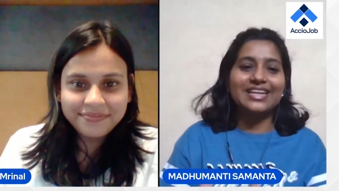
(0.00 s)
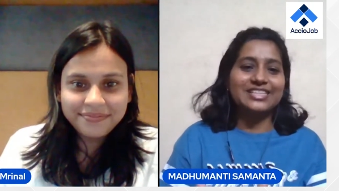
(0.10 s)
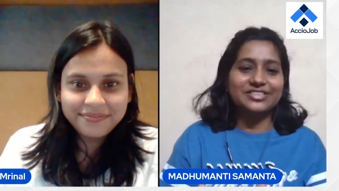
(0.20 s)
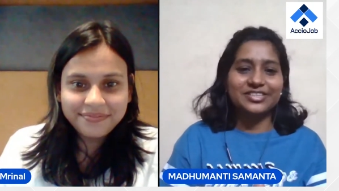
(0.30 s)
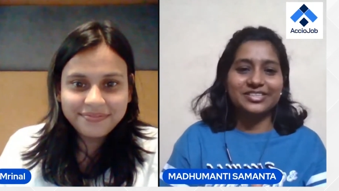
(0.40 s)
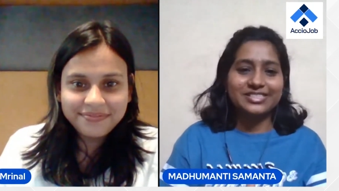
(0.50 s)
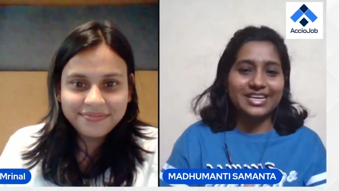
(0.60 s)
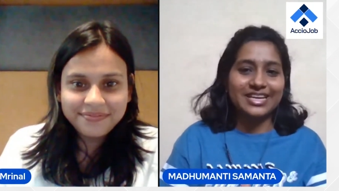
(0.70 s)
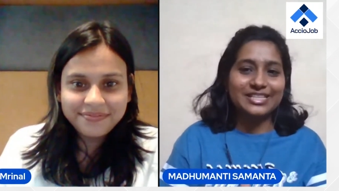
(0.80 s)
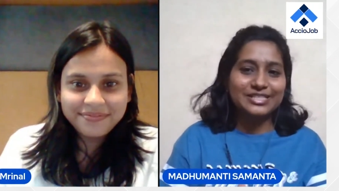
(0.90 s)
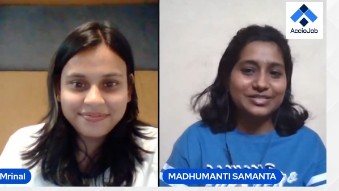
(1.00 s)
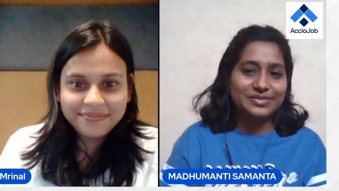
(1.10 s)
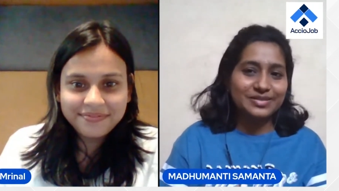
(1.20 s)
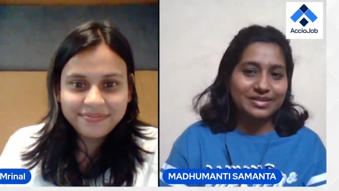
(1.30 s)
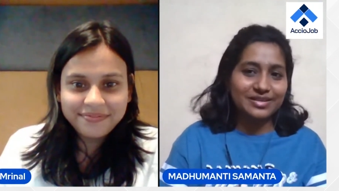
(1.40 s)
Speaker 1: that year
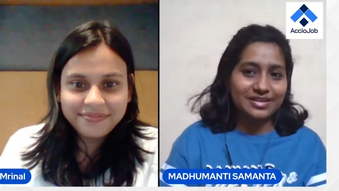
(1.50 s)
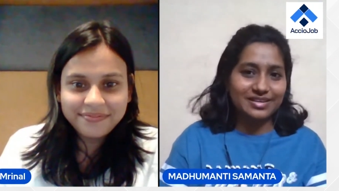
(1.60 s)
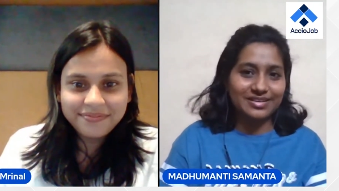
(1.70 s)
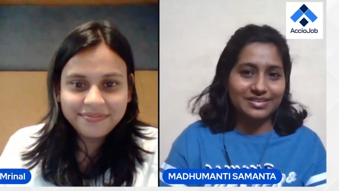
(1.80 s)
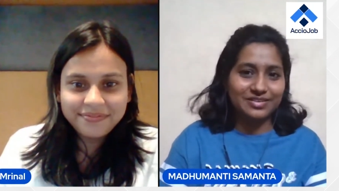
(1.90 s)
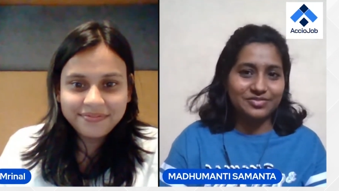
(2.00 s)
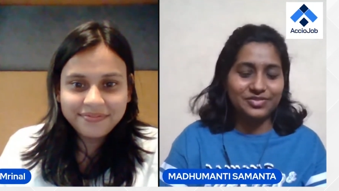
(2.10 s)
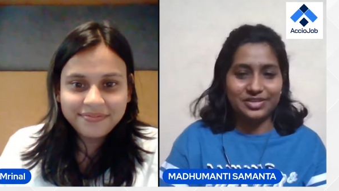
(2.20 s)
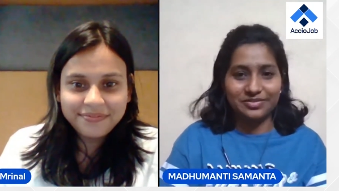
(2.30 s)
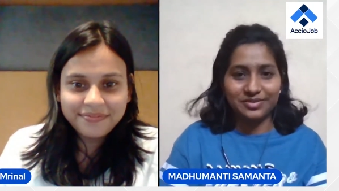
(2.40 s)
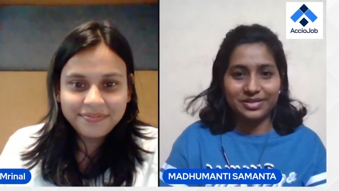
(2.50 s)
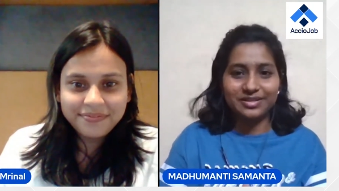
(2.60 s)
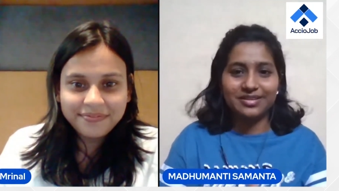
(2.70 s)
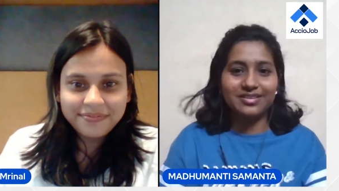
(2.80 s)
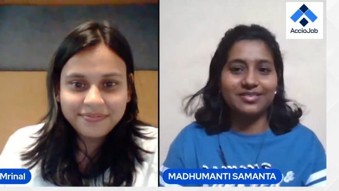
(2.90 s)
changed
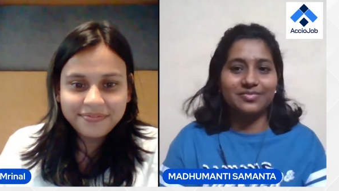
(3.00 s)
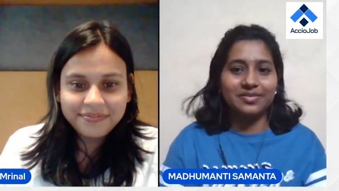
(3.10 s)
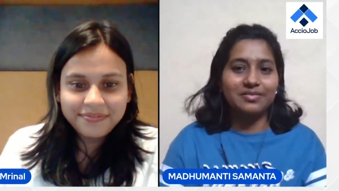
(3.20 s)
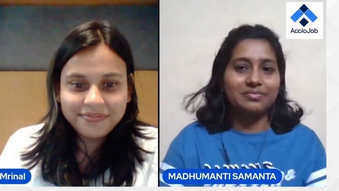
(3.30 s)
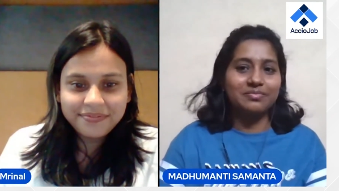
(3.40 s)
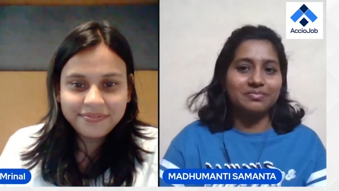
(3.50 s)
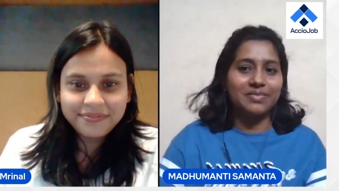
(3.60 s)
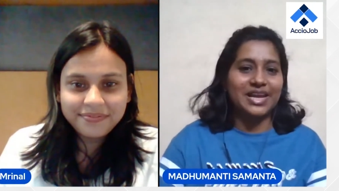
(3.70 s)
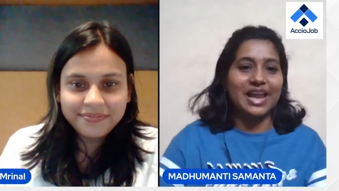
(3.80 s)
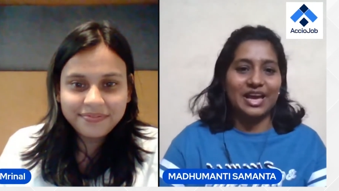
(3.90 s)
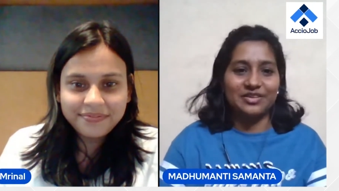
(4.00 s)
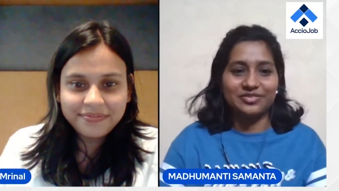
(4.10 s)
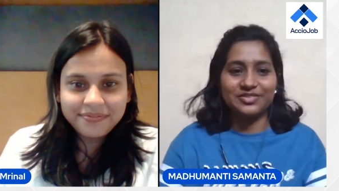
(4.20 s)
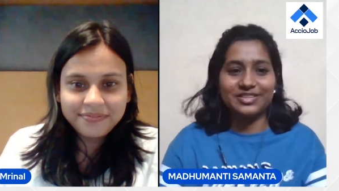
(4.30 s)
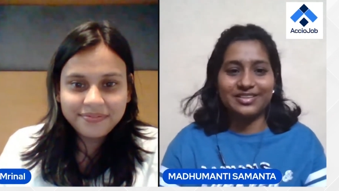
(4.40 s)
forever my
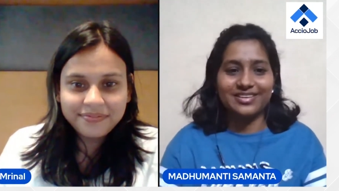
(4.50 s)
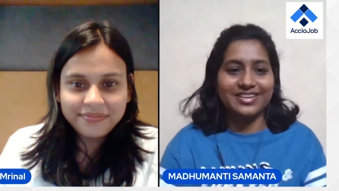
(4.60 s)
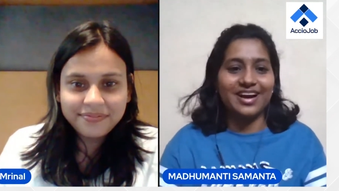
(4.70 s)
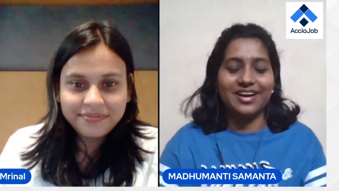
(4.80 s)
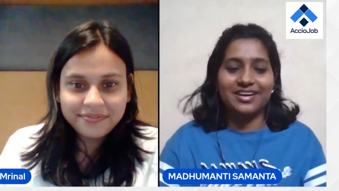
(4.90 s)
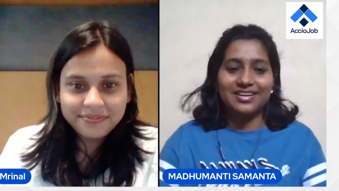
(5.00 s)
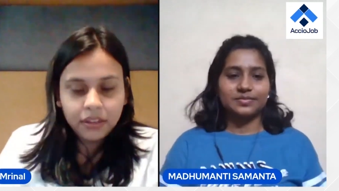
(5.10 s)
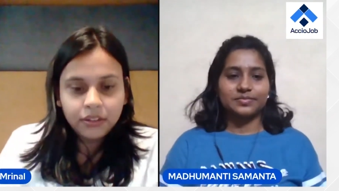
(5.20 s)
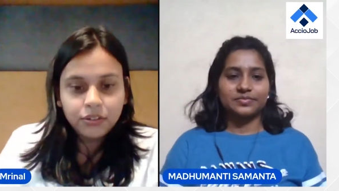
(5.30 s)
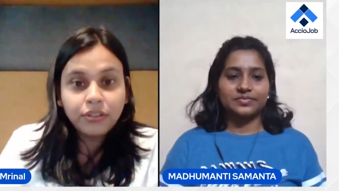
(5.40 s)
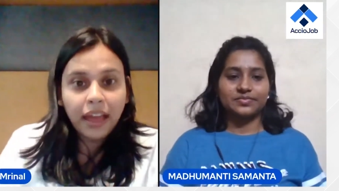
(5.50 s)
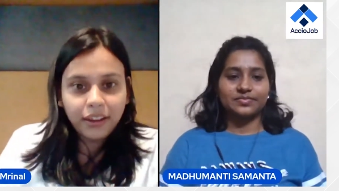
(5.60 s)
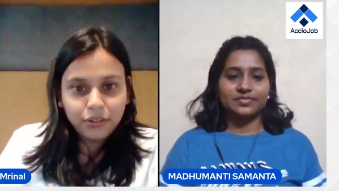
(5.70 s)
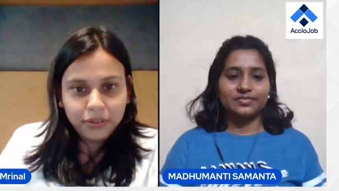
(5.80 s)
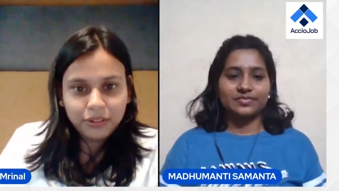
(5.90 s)
life. Yeah.
Speaker 2: So
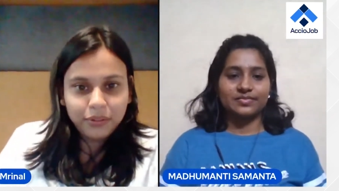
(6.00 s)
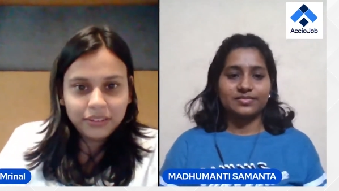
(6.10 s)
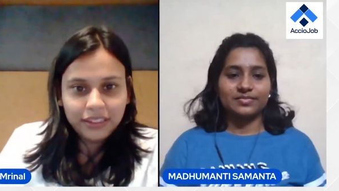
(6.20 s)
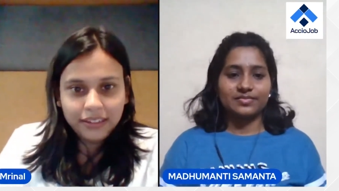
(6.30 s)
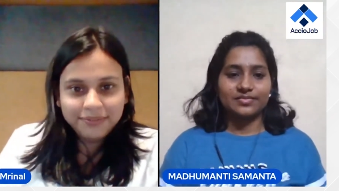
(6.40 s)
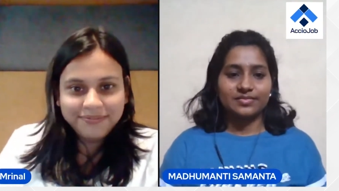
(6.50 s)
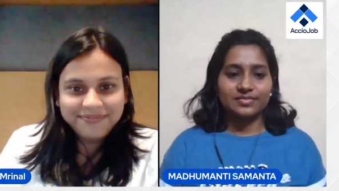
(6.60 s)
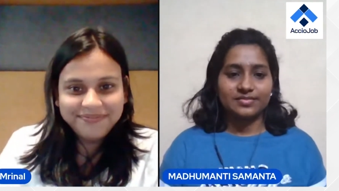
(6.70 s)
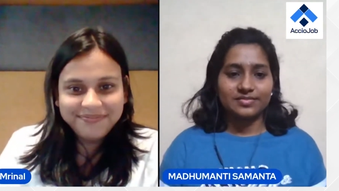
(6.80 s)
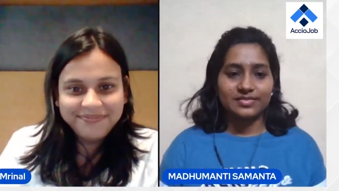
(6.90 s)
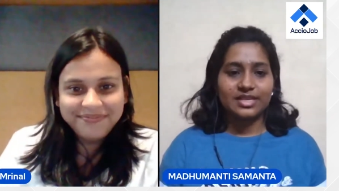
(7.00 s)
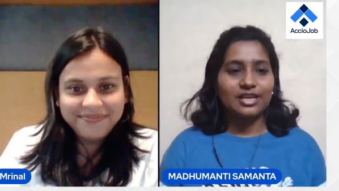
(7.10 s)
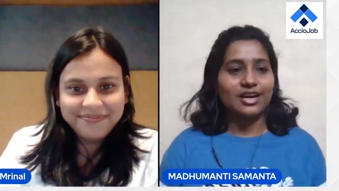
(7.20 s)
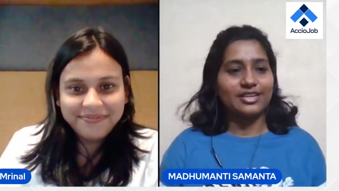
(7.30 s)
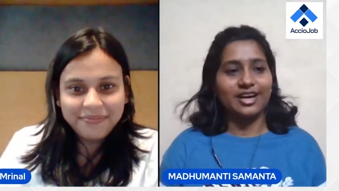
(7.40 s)
thank you, Madhumanti.
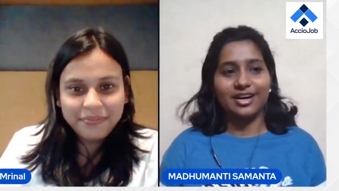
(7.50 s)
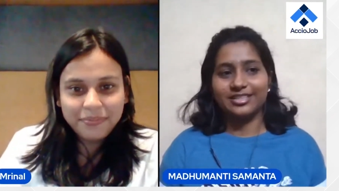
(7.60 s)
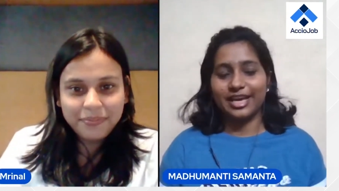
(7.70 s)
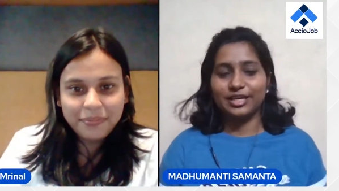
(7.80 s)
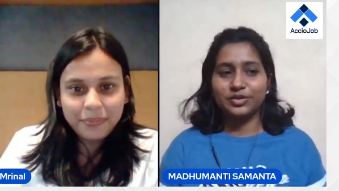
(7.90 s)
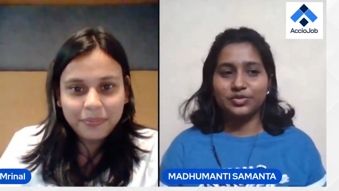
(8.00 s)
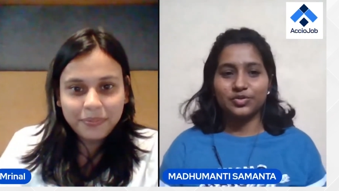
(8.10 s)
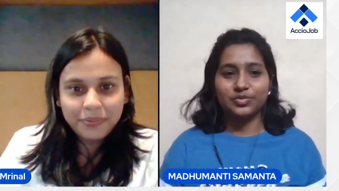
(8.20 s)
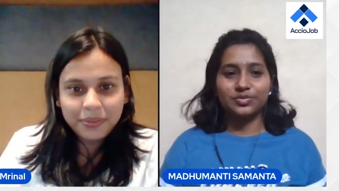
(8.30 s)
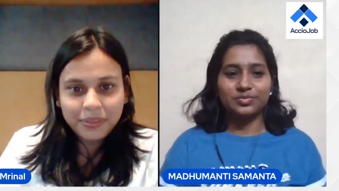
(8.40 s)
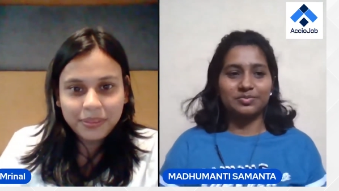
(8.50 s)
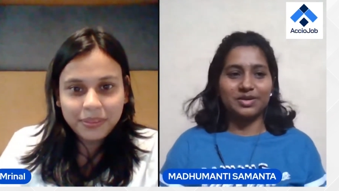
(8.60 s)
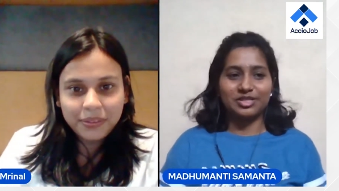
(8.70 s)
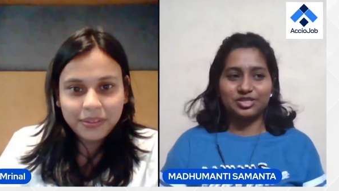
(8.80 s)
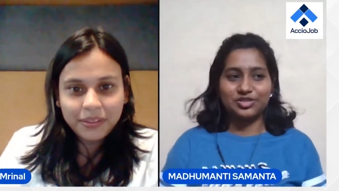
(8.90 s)
Yeah, thank you so
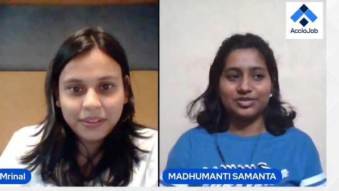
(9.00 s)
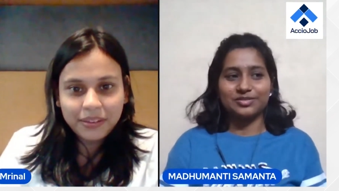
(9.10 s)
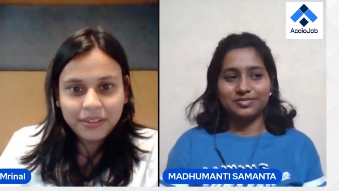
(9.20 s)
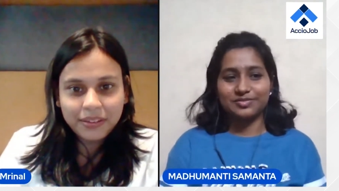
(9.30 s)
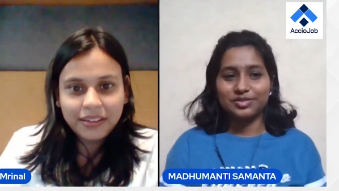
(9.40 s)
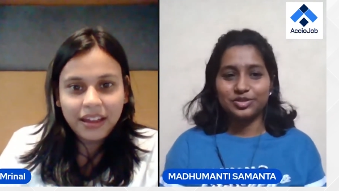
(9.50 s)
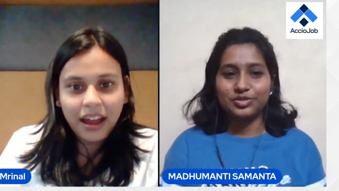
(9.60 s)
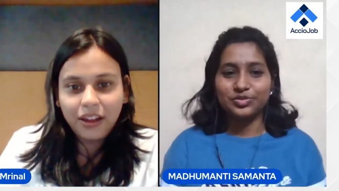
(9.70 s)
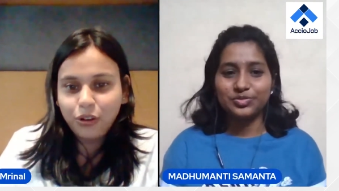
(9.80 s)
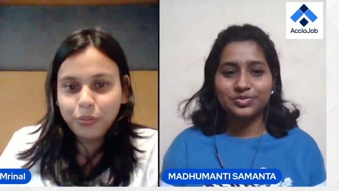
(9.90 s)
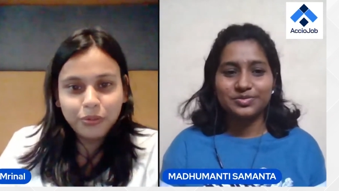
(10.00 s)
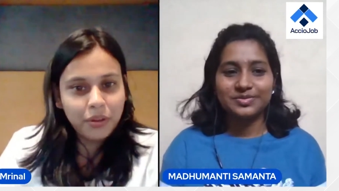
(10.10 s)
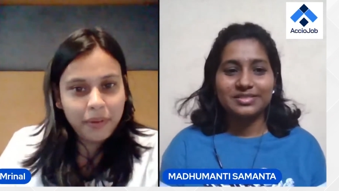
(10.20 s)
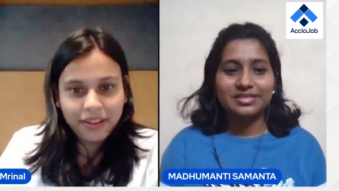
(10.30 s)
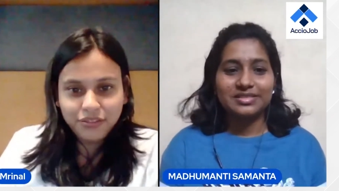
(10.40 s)
much. I hope you
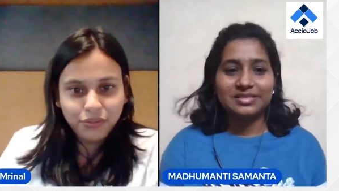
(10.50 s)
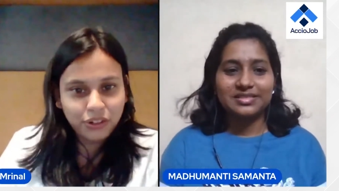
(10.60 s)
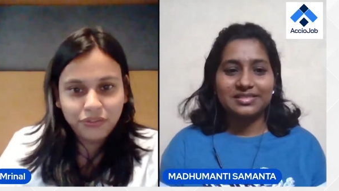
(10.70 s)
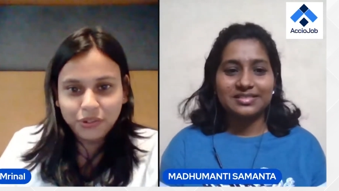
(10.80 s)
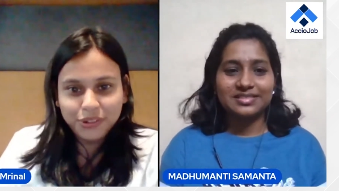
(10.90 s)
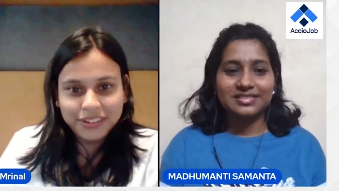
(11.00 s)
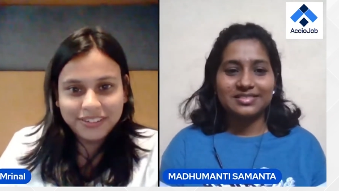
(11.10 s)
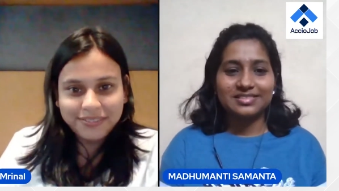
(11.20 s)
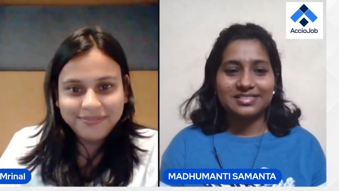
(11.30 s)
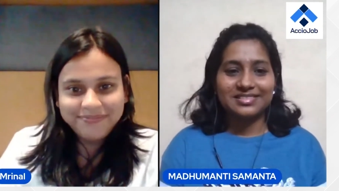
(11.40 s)
the best for your future.